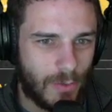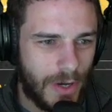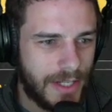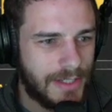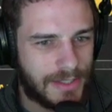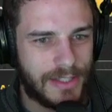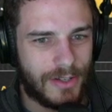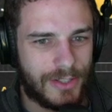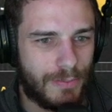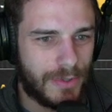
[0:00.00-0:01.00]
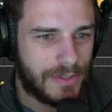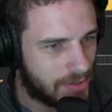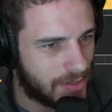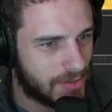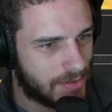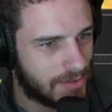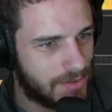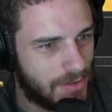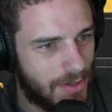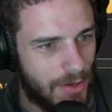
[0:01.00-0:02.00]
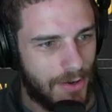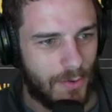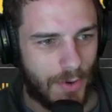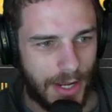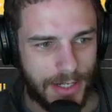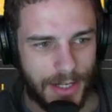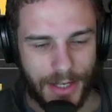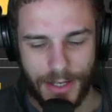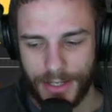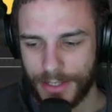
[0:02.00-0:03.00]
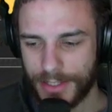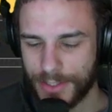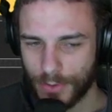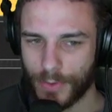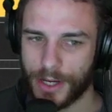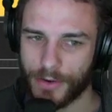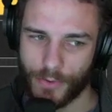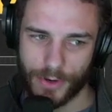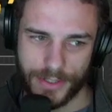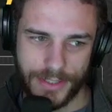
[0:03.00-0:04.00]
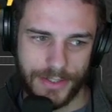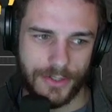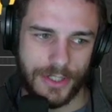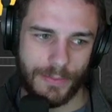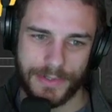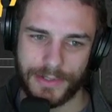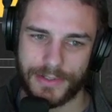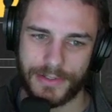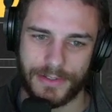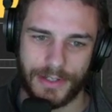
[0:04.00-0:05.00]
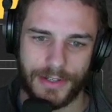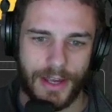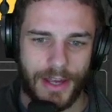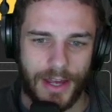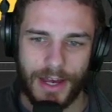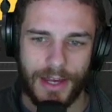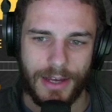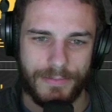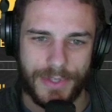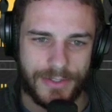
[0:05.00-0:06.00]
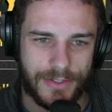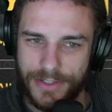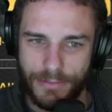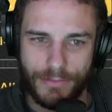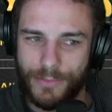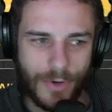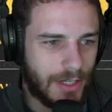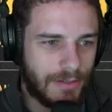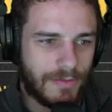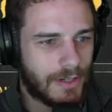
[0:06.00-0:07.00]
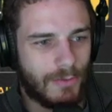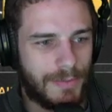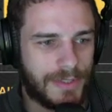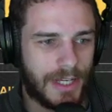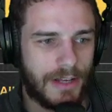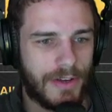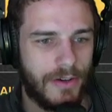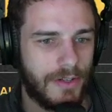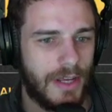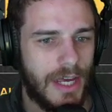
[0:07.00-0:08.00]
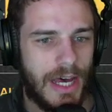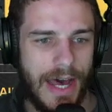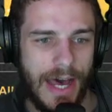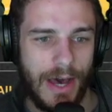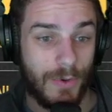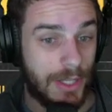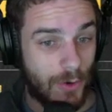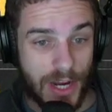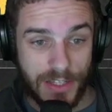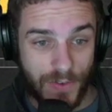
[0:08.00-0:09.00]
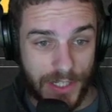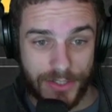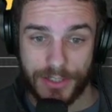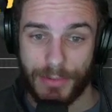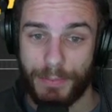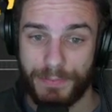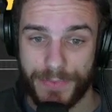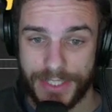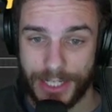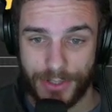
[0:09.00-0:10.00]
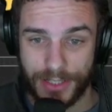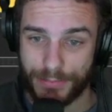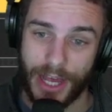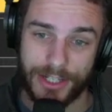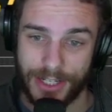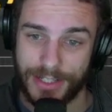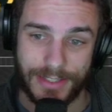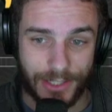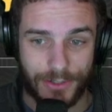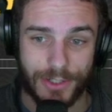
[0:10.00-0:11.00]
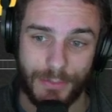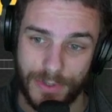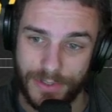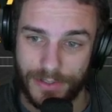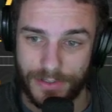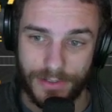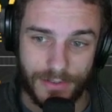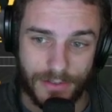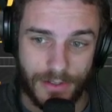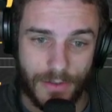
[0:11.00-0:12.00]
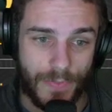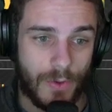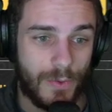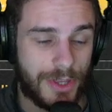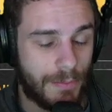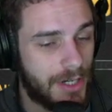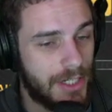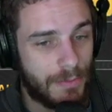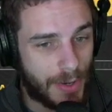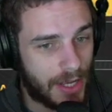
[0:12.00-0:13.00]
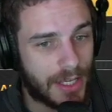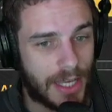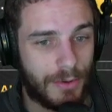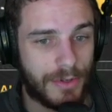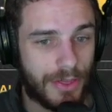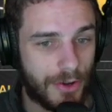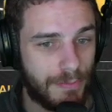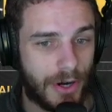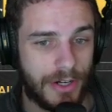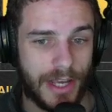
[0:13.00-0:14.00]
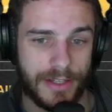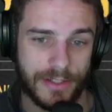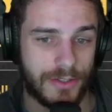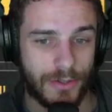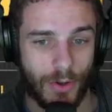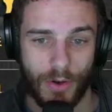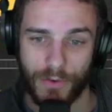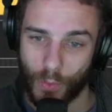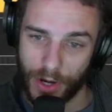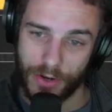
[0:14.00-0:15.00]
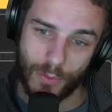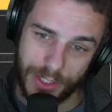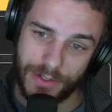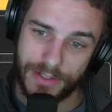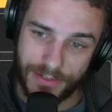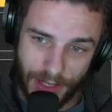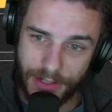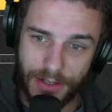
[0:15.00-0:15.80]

is censorship resistance, right? That's what we're here for, censorship resistance. And this is just some random website I found. One of the greatest features about decentralized blockchain is censorship resistance. With the money in your bank account, a third party has control over where and when you can send it.